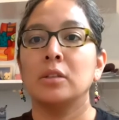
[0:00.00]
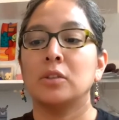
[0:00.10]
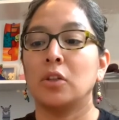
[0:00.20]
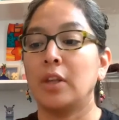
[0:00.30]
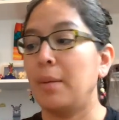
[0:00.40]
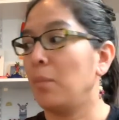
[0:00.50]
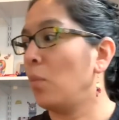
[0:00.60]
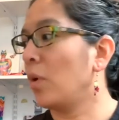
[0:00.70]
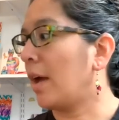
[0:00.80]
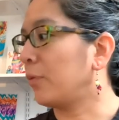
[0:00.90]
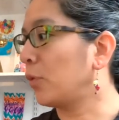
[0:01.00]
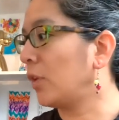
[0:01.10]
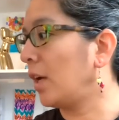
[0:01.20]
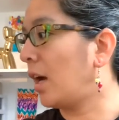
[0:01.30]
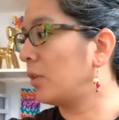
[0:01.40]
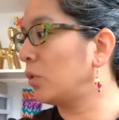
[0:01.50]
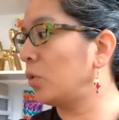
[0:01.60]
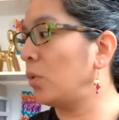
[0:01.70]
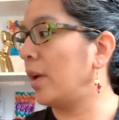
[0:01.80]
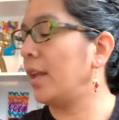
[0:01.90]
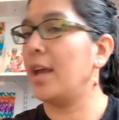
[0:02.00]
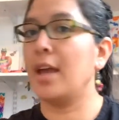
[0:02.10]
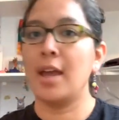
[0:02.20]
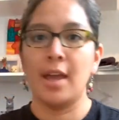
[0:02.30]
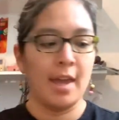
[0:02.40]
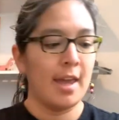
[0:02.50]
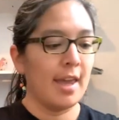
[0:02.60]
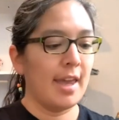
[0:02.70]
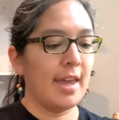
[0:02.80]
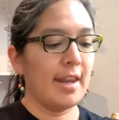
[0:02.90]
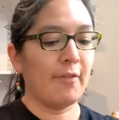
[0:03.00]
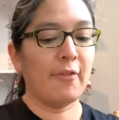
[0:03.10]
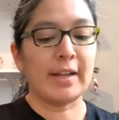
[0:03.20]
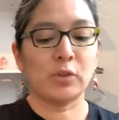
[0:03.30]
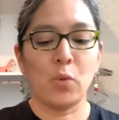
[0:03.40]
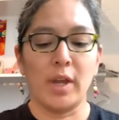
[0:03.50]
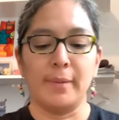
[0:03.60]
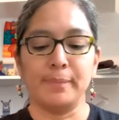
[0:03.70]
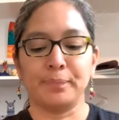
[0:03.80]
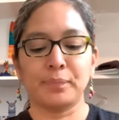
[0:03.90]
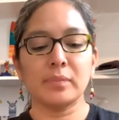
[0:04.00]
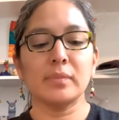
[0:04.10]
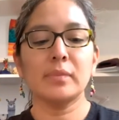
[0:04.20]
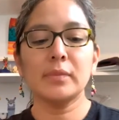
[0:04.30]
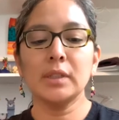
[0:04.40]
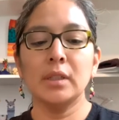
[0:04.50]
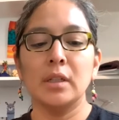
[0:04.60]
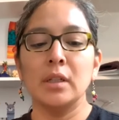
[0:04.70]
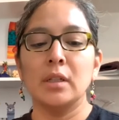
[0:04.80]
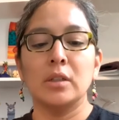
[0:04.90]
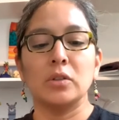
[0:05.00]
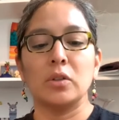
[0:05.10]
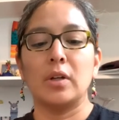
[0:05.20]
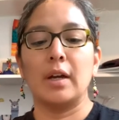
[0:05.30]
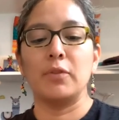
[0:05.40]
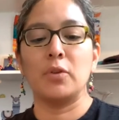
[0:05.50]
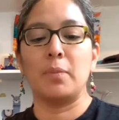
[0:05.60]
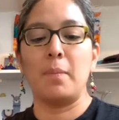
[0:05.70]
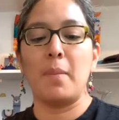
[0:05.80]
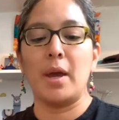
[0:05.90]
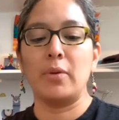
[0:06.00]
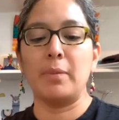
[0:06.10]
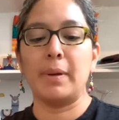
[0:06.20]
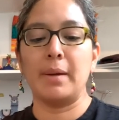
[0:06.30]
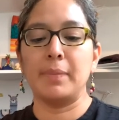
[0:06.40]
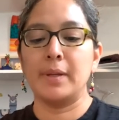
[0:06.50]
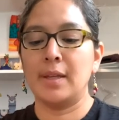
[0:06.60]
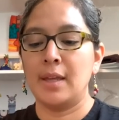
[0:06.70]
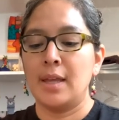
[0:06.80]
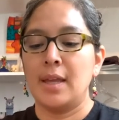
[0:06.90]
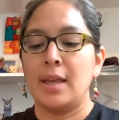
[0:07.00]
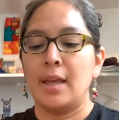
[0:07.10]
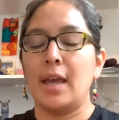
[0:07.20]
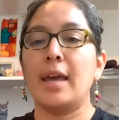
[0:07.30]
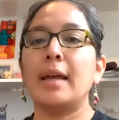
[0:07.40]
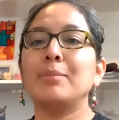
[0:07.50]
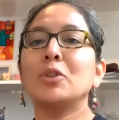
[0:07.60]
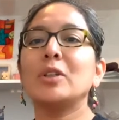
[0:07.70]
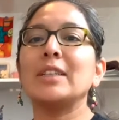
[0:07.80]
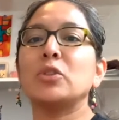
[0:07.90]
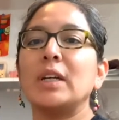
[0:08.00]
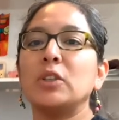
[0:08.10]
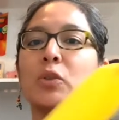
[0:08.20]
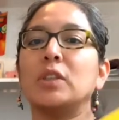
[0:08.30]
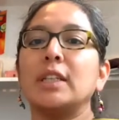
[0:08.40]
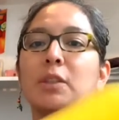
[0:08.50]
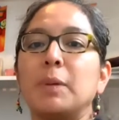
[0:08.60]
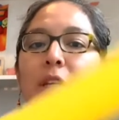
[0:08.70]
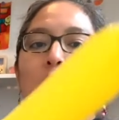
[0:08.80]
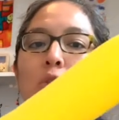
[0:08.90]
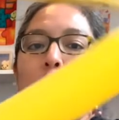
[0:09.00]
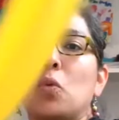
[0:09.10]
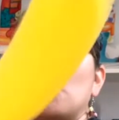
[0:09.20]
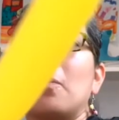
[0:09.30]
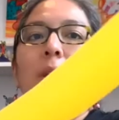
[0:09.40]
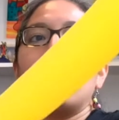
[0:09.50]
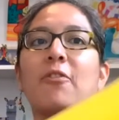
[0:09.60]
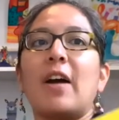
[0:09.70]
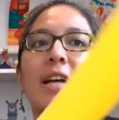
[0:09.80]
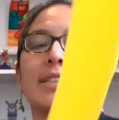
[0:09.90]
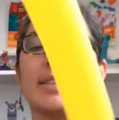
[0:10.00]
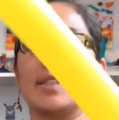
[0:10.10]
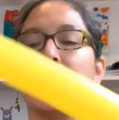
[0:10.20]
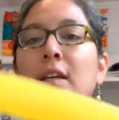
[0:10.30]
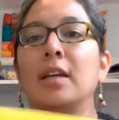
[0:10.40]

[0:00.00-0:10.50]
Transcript: So then we have to think how to do it in a fast way. So you have your manual pump, and I'm gonna try to these videos to be fast.